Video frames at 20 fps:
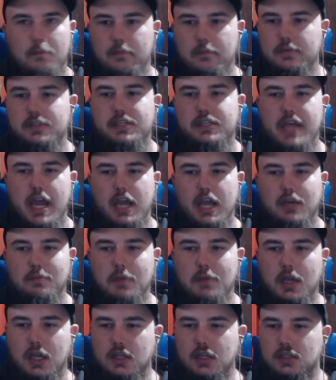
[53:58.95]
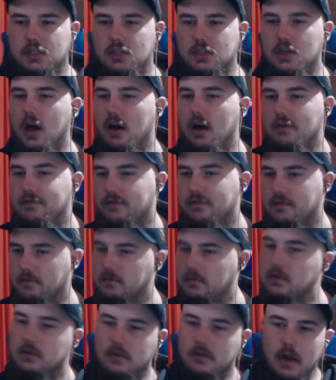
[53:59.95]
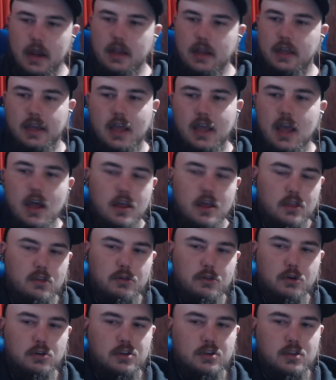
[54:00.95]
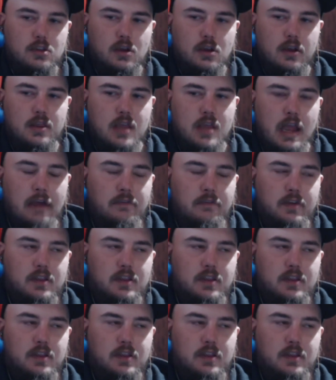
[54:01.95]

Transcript: saying mean stuff, right? Like they have like